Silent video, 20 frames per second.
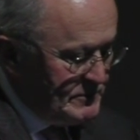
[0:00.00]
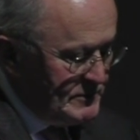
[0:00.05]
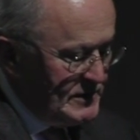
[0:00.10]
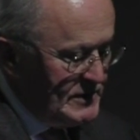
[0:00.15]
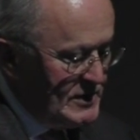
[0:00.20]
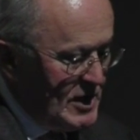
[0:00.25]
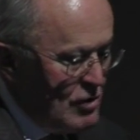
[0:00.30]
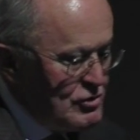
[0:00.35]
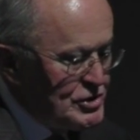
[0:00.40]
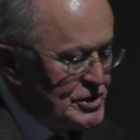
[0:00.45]

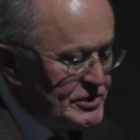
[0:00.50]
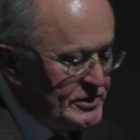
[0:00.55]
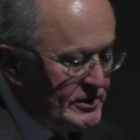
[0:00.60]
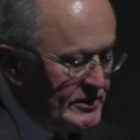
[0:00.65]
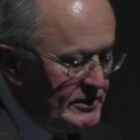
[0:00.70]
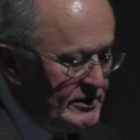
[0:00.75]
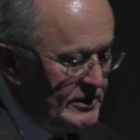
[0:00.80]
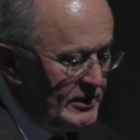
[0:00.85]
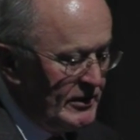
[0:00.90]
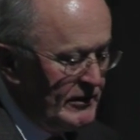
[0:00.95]

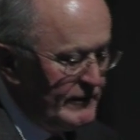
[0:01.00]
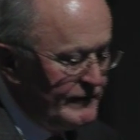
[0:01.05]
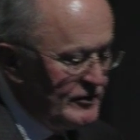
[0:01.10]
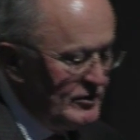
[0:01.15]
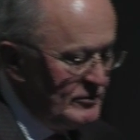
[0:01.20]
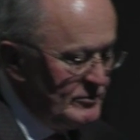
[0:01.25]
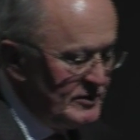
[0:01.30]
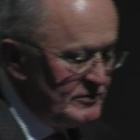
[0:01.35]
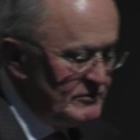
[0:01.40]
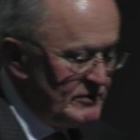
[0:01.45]
notion of
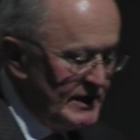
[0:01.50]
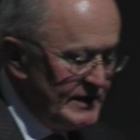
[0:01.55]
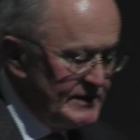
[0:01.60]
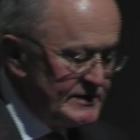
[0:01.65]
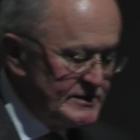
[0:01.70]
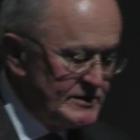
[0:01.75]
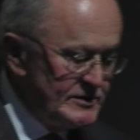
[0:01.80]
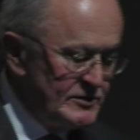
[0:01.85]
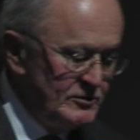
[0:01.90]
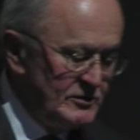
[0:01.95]
human
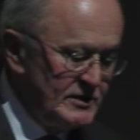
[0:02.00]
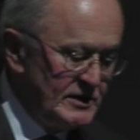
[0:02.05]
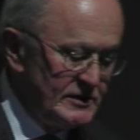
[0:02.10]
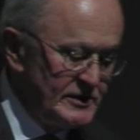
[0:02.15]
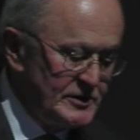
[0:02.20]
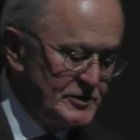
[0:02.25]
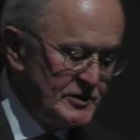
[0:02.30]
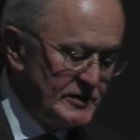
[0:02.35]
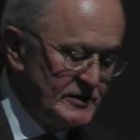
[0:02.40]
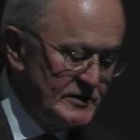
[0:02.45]
rights due
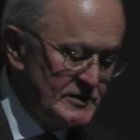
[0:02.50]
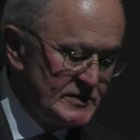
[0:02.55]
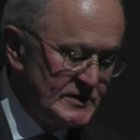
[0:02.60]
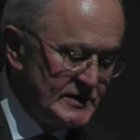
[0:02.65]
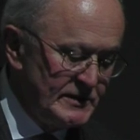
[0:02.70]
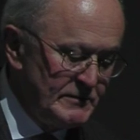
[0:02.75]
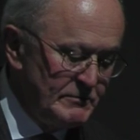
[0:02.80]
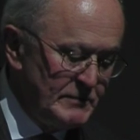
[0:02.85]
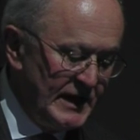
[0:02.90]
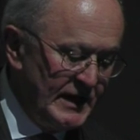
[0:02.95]
diligence,
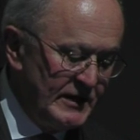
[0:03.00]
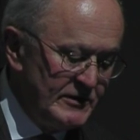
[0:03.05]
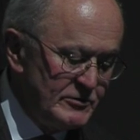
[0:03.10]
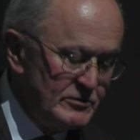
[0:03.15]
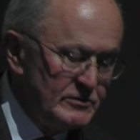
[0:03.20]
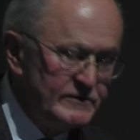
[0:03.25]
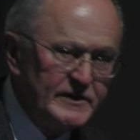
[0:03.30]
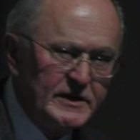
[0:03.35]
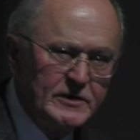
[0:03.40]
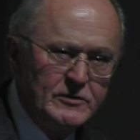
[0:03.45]

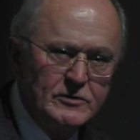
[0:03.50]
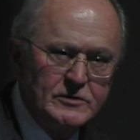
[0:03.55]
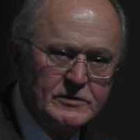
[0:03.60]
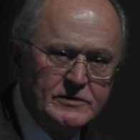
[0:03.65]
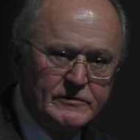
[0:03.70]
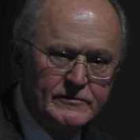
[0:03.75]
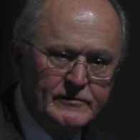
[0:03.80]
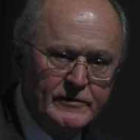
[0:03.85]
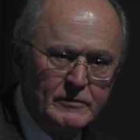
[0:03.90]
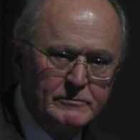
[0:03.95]
Andrew
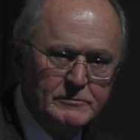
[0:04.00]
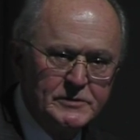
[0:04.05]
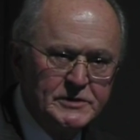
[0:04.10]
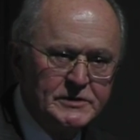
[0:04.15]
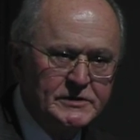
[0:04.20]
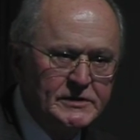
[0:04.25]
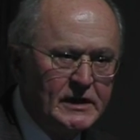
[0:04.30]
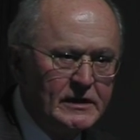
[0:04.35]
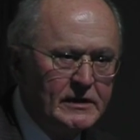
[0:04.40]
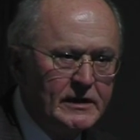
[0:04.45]
Vickers from
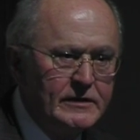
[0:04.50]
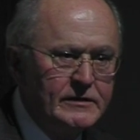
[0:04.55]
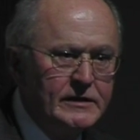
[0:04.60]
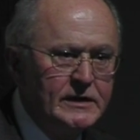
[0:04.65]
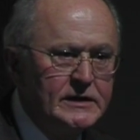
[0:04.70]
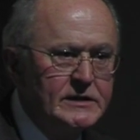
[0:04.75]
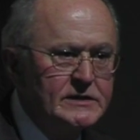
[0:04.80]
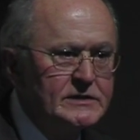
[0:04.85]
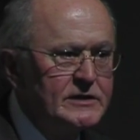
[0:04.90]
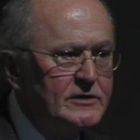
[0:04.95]
Shell, I
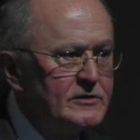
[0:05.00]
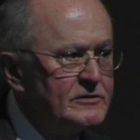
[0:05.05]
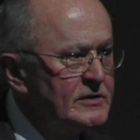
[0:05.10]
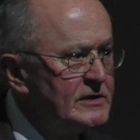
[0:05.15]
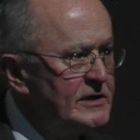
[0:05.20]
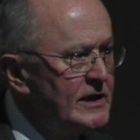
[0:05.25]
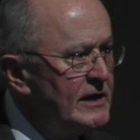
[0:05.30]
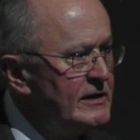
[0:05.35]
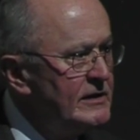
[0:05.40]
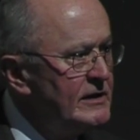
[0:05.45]
think, is here
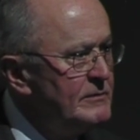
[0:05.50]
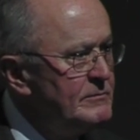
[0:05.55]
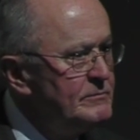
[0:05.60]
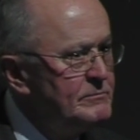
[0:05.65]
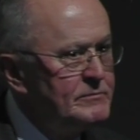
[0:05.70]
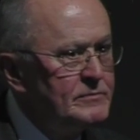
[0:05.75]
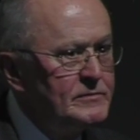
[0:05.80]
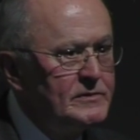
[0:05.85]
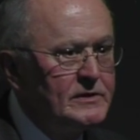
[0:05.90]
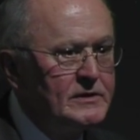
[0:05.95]
tonight.
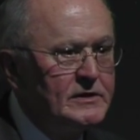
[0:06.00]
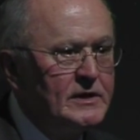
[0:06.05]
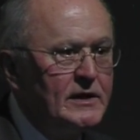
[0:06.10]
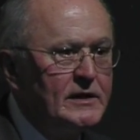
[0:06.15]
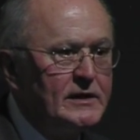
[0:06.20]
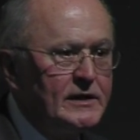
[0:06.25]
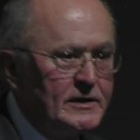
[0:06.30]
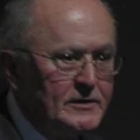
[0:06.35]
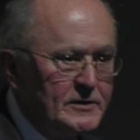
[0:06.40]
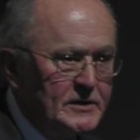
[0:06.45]

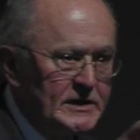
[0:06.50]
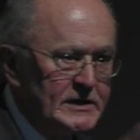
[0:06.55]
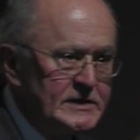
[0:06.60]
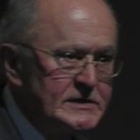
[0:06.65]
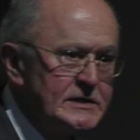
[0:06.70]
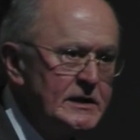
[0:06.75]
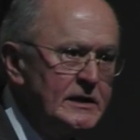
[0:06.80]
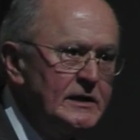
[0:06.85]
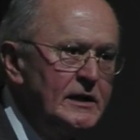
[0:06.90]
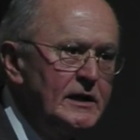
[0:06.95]
There he
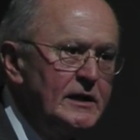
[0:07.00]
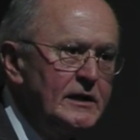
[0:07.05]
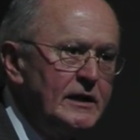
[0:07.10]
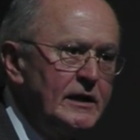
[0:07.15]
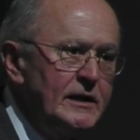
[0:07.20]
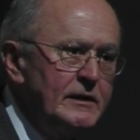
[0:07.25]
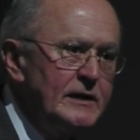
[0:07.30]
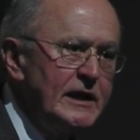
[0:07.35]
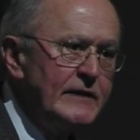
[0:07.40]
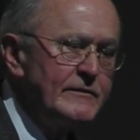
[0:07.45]
is.
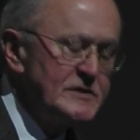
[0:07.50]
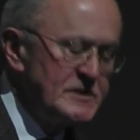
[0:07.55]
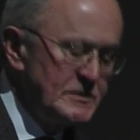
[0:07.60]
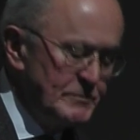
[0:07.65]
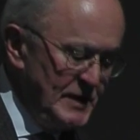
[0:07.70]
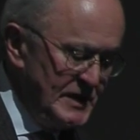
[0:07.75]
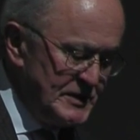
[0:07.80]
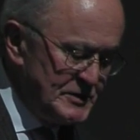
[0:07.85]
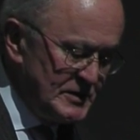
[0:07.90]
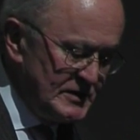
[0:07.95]
He gave a
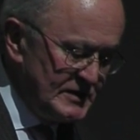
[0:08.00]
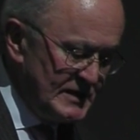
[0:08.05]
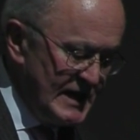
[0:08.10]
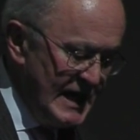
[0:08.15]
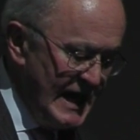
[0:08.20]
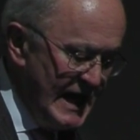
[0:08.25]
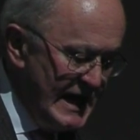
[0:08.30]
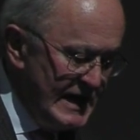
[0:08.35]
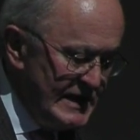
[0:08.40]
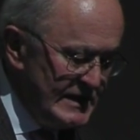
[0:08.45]
speech at The
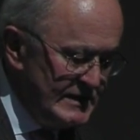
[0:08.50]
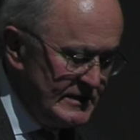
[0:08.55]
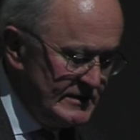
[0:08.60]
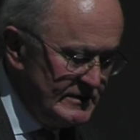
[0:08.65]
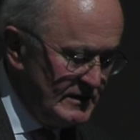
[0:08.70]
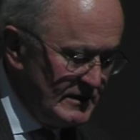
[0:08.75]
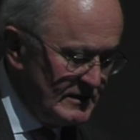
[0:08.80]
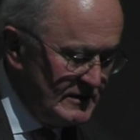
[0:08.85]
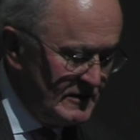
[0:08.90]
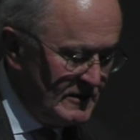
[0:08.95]
Hague
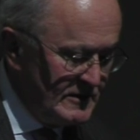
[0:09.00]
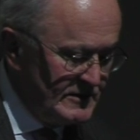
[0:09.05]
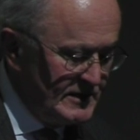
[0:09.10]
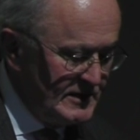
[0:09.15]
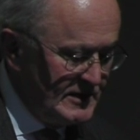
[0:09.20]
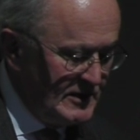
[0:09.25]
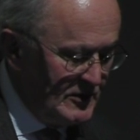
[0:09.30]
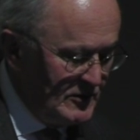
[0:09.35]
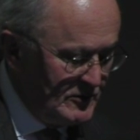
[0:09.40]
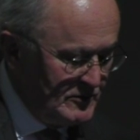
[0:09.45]
not long
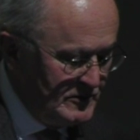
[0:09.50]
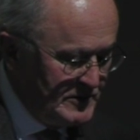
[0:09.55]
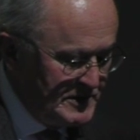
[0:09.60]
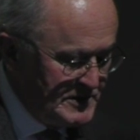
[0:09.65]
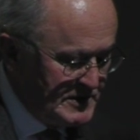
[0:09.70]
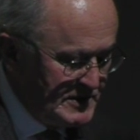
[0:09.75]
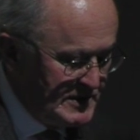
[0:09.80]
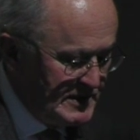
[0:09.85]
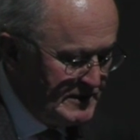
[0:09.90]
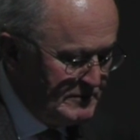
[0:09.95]
ago,
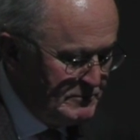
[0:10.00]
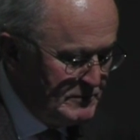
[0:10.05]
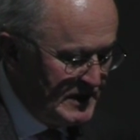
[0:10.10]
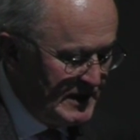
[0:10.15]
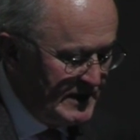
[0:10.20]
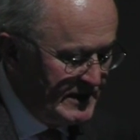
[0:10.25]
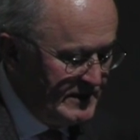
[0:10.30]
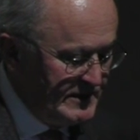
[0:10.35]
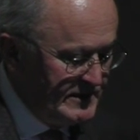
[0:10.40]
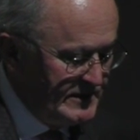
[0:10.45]
which
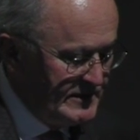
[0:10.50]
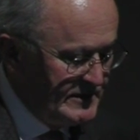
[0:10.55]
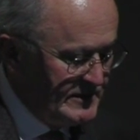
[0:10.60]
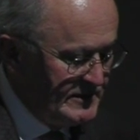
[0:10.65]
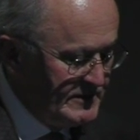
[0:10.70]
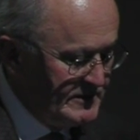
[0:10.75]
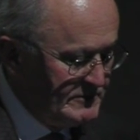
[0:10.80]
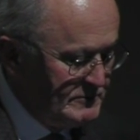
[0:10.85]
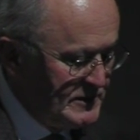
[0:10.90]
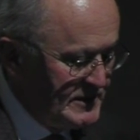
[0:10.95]
I
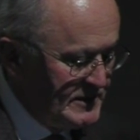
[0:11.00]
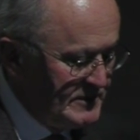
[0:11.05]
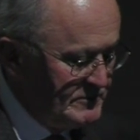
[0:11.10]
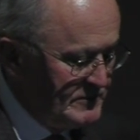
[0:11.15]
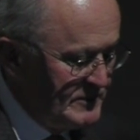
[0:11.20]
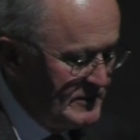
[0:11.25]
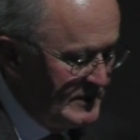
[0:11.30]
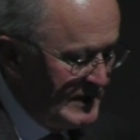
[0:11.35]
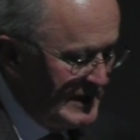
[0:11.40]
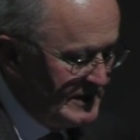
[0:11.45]

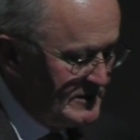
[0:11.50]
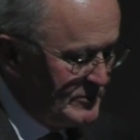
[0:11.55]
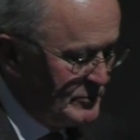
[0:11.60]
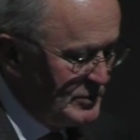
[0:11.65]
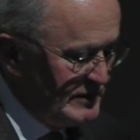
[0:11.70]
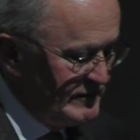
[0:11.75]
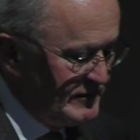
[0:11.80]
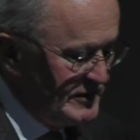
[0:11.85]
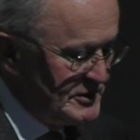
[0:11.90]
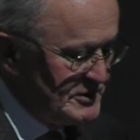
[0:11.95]
had the
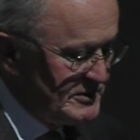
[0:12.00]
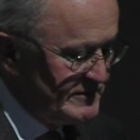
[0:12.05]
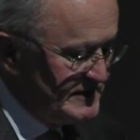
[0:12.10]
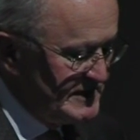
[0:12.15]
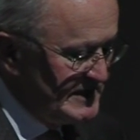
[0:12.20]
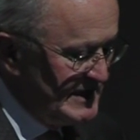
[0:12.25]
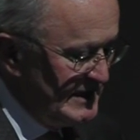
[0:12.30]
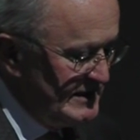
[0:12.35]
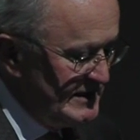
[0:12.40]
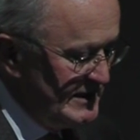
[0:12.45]
privilege of
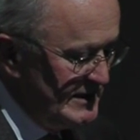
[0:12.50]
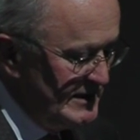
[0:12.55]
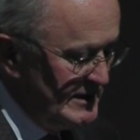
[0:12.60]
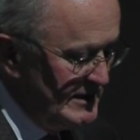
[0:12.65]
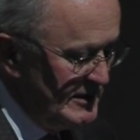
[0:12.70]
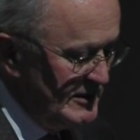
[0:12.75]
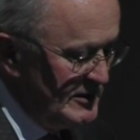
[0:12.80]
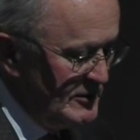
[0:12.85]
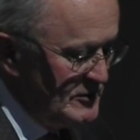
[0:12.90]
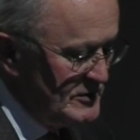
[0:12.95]
attending.
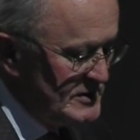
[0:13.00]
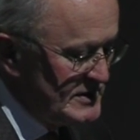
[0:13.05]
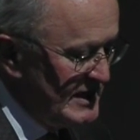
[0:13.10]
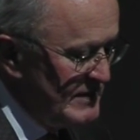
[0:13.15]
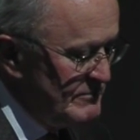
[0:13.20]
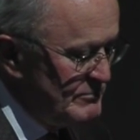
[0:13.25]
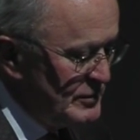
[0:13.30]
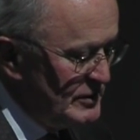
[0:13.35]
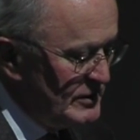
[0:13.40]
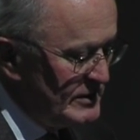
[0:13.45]
He used
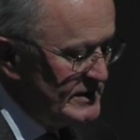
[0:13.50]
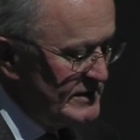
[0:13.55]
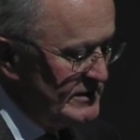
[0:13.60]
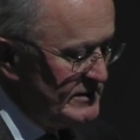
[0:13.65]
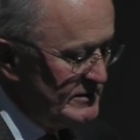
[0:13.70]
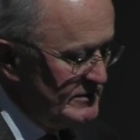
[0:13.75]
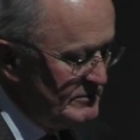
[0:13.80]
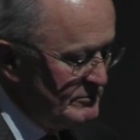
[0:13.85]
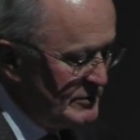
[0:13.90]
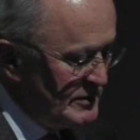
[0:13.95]
a
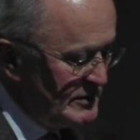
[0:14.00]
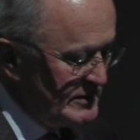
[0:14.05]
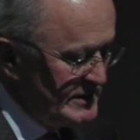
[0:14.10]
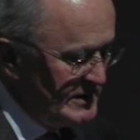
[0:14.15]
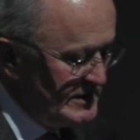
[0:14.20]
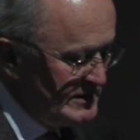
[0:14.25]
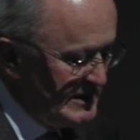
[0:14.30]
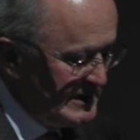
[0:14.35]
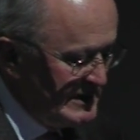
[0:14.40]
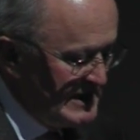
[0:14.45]
brilliant,
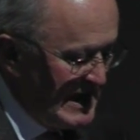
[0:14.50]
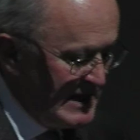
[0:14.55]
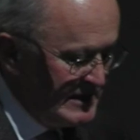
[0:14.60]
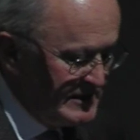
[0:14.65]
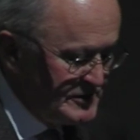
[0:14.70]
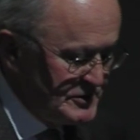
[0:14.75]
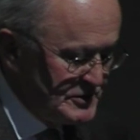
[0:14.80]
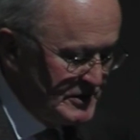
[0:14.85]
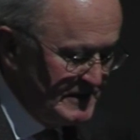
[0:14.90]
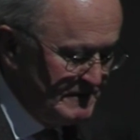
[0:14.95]
brilliant
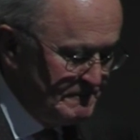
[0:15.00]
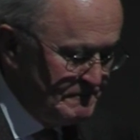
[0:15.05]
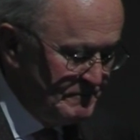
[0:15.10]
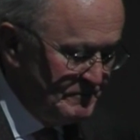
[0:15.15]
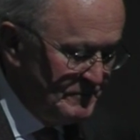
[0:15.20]
analogy.